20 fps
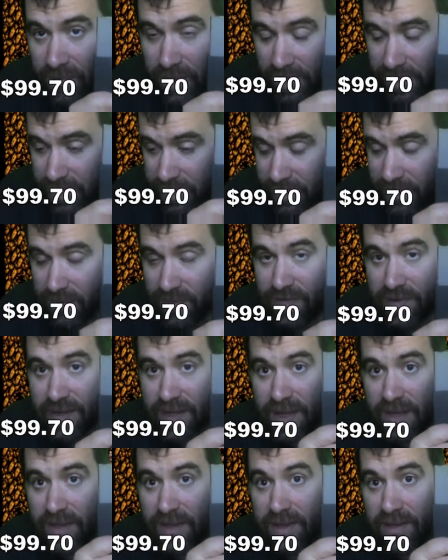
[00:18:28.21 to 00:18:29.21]
regular
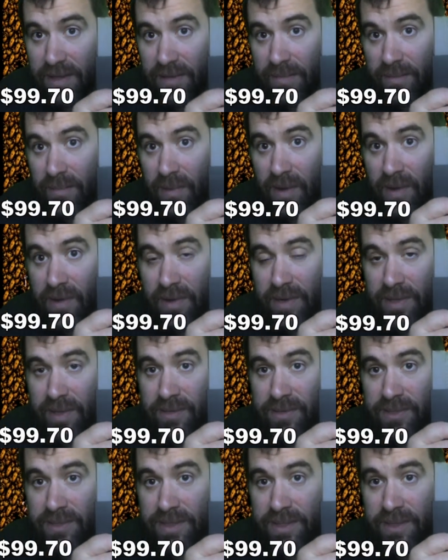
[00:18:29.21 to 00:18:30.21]
vanilla
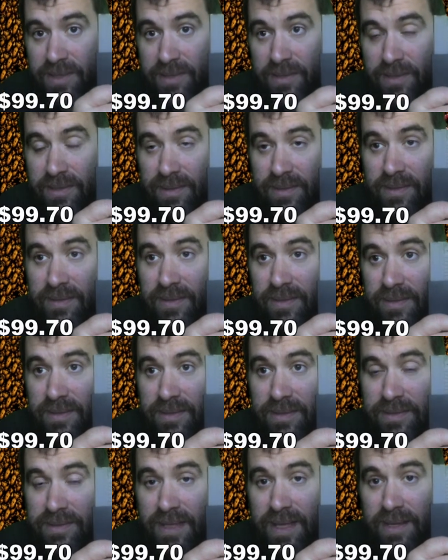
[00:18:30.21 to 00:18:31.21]
Mario single
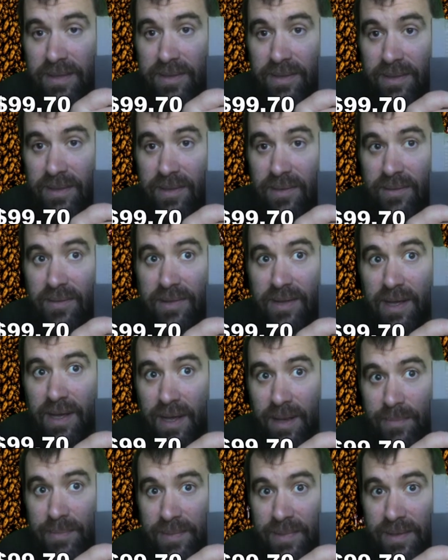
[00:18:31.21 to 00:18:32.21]
standalone
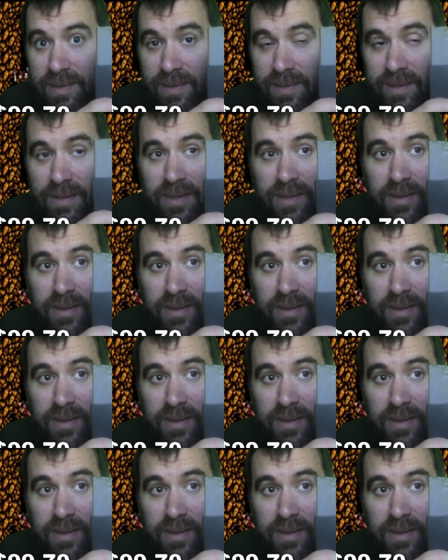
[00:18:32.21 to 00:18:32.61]
copy,